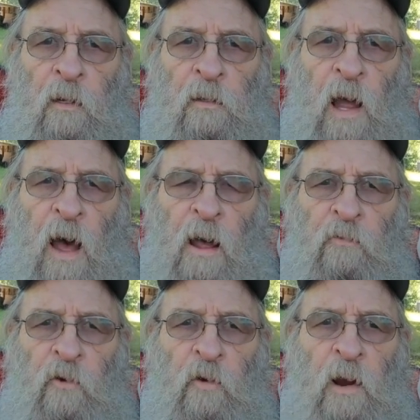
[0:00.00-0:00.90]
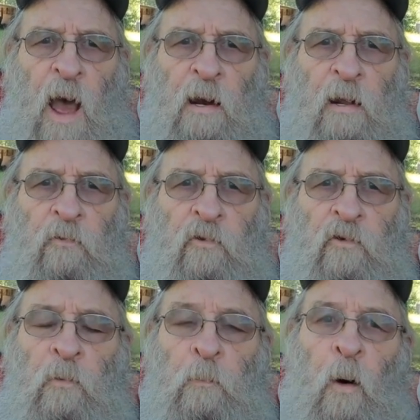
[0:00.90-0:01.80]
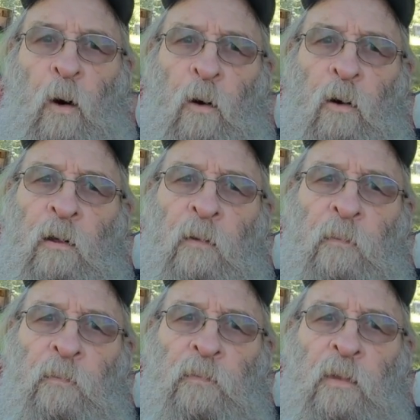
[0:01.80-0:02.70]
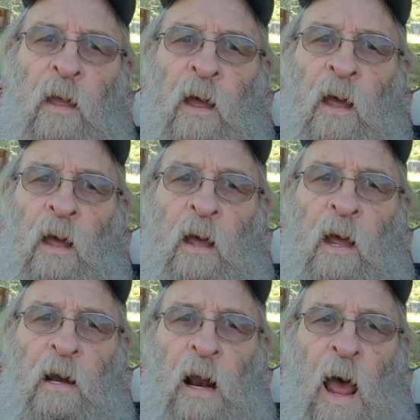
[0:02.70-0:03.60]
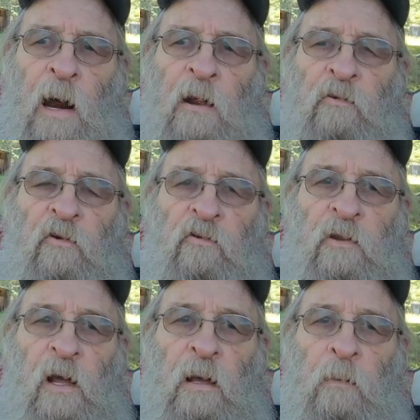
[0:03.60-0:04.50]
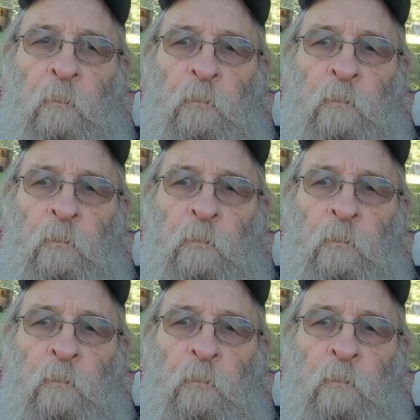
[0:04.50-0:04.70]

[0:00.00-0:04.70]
tines are 9 inches apart and 9 inches deep.